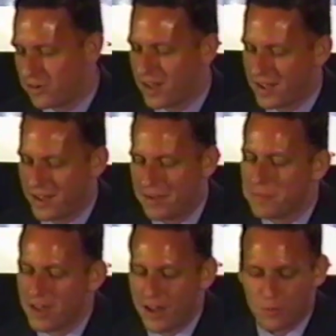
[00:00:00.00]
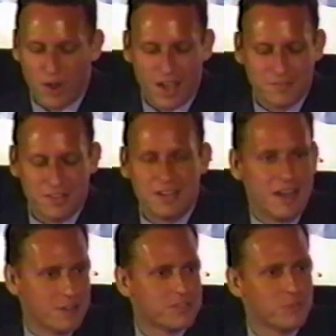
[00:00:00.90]
and I arrived and
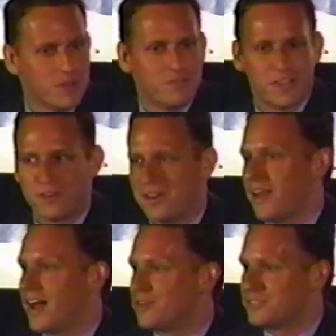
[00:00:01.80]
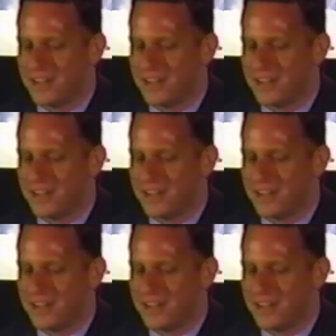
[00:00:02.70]
announced that we'd figured it out,